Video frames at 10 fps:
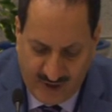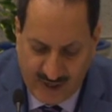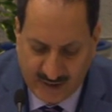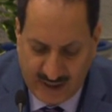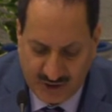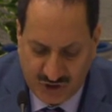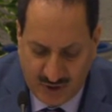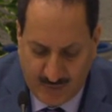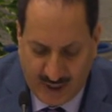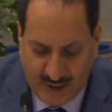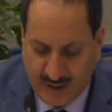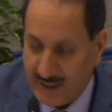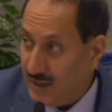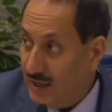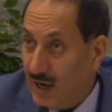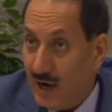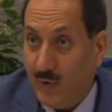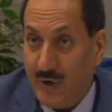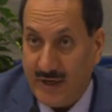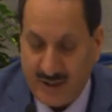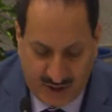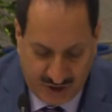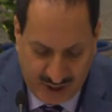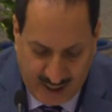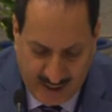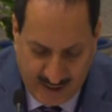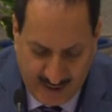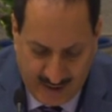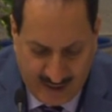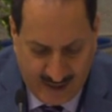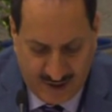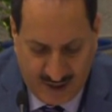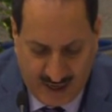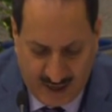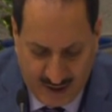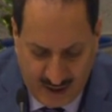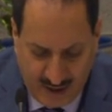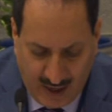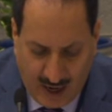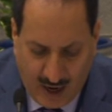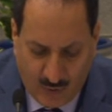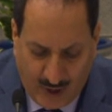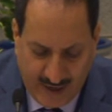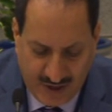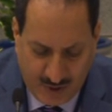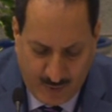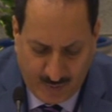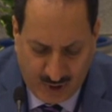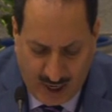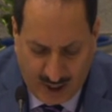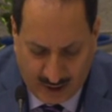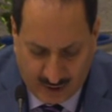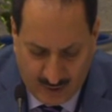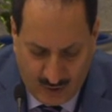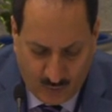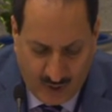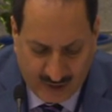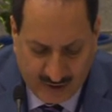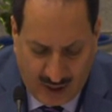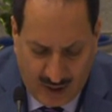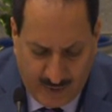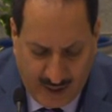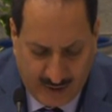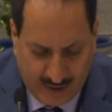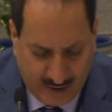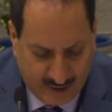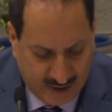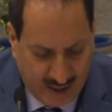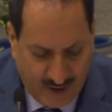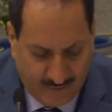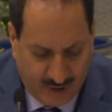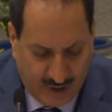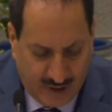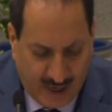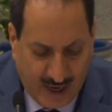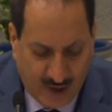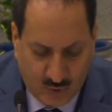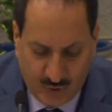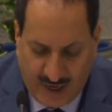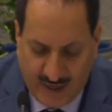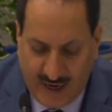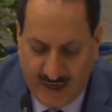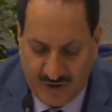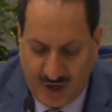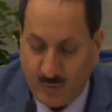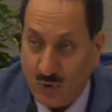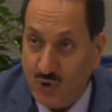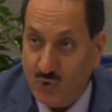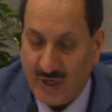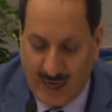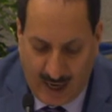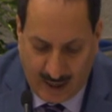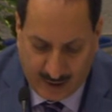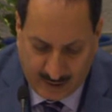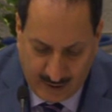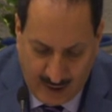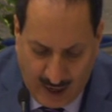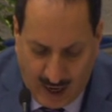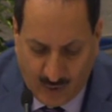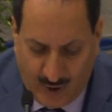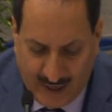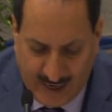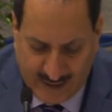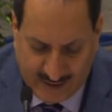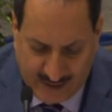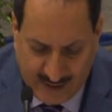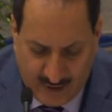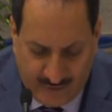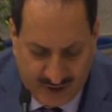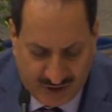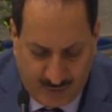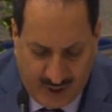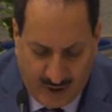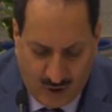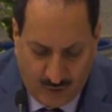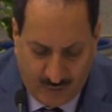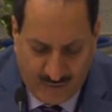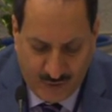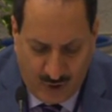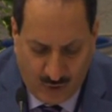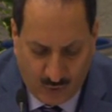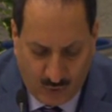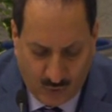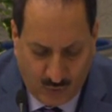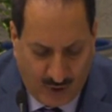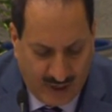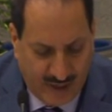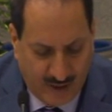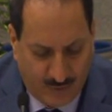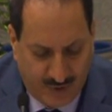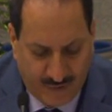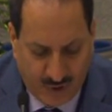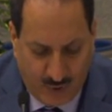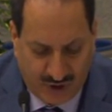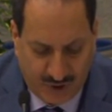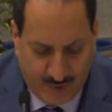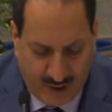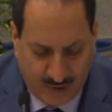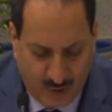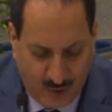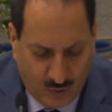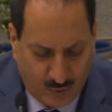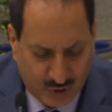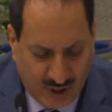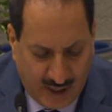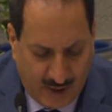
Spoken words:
discriminatory ideas based on race, religion, nation, social background, political affiliation, or any other reason. Difference must not be based on